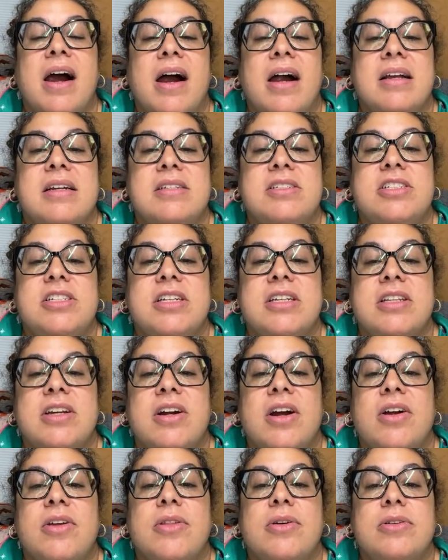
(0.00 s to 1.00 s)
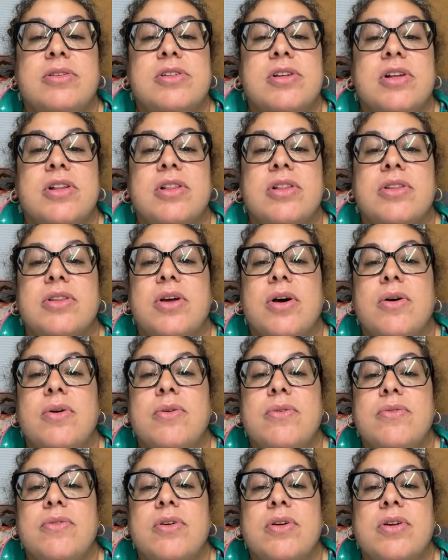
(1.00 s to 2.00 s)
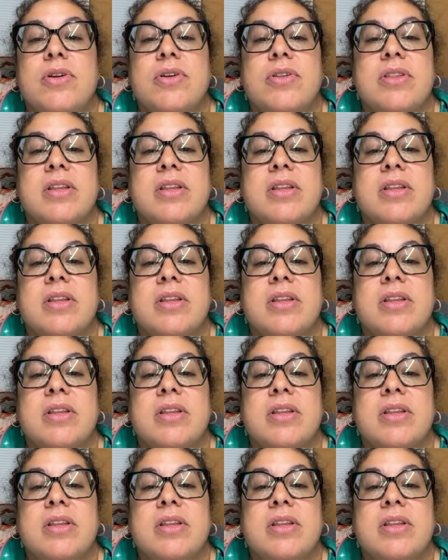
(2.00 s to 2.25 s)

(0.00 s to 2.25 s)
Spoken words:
Sheila, are those Clover,